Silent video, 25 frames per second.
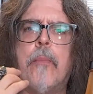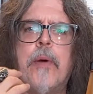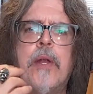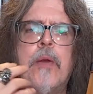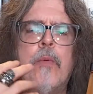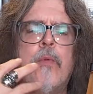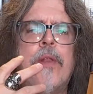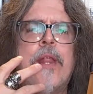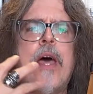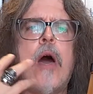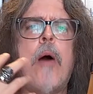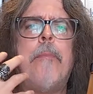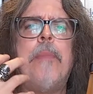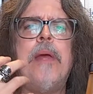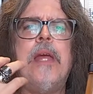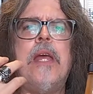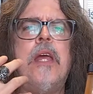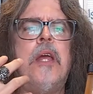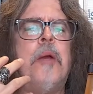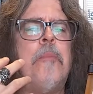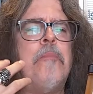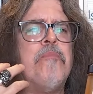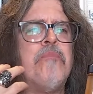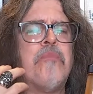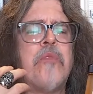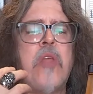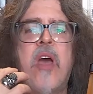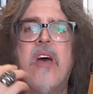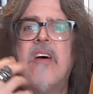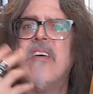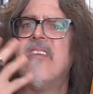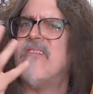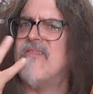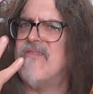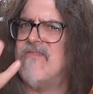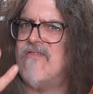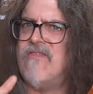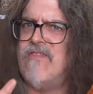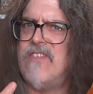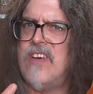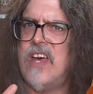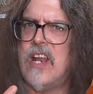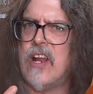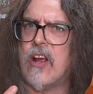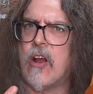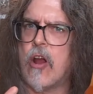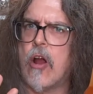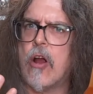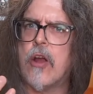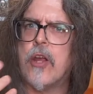but without being
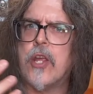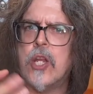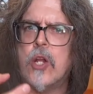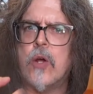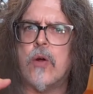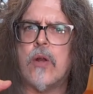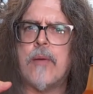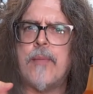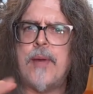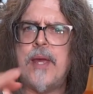vinegar. You know what I